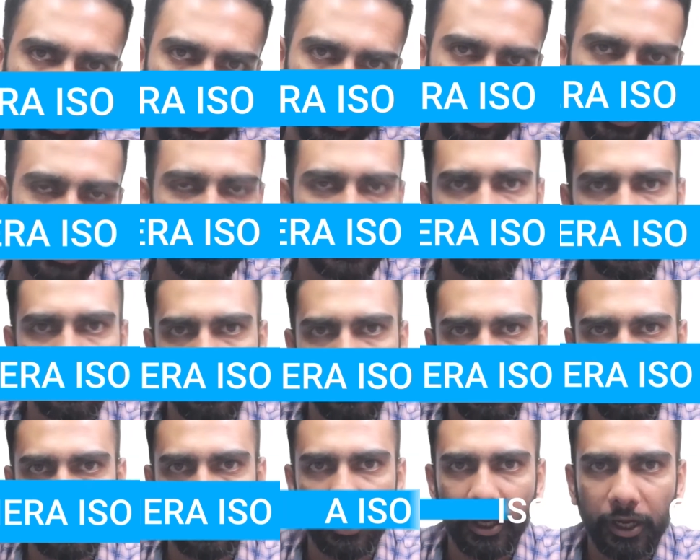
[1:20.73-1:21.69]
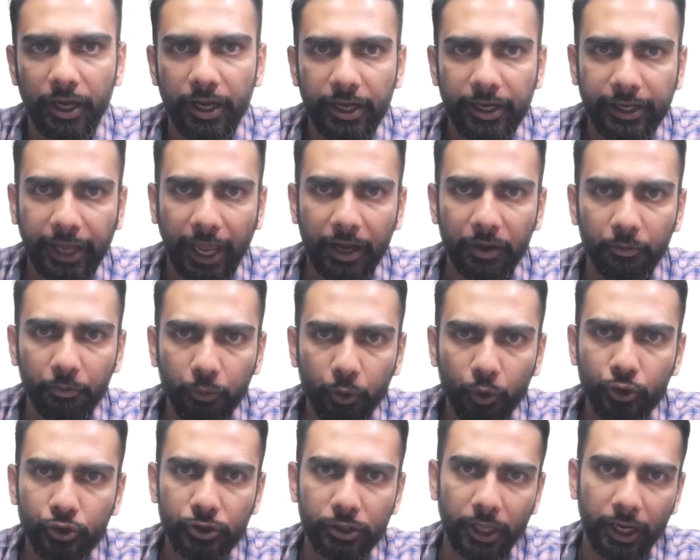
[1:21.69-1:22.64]
sensitivity can
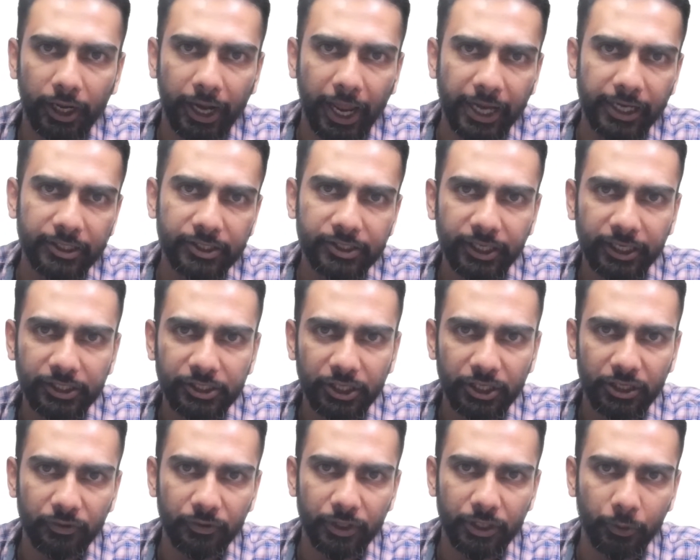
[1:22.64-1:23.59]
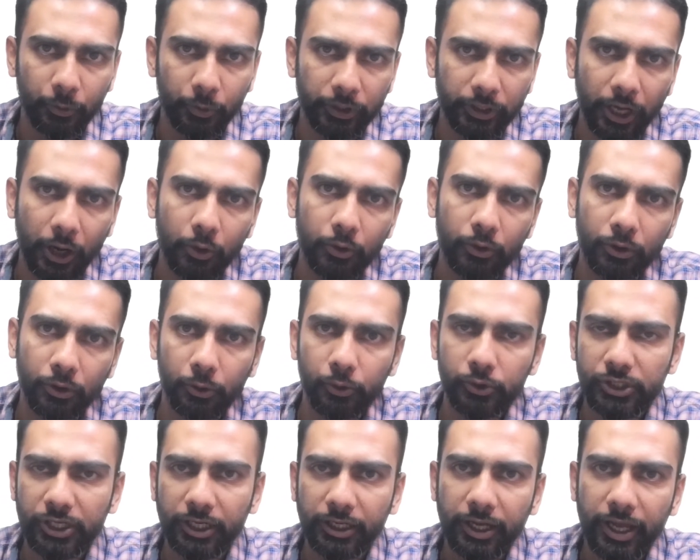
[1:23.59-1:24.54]
boost the light sensitivity without
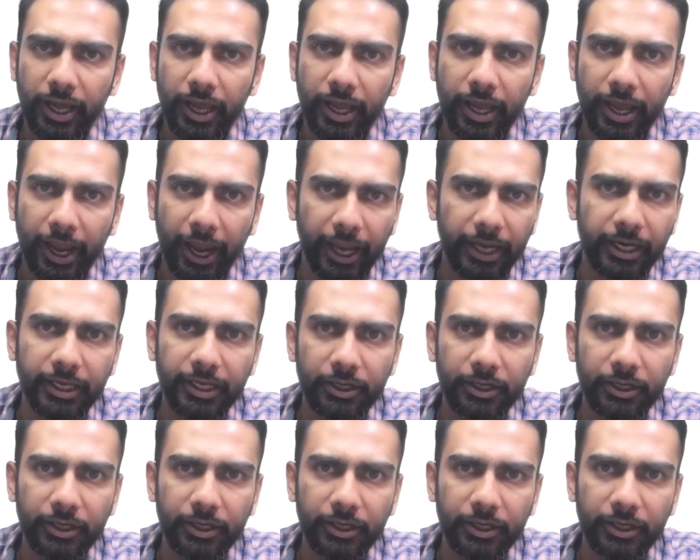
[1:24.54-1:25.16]
losing any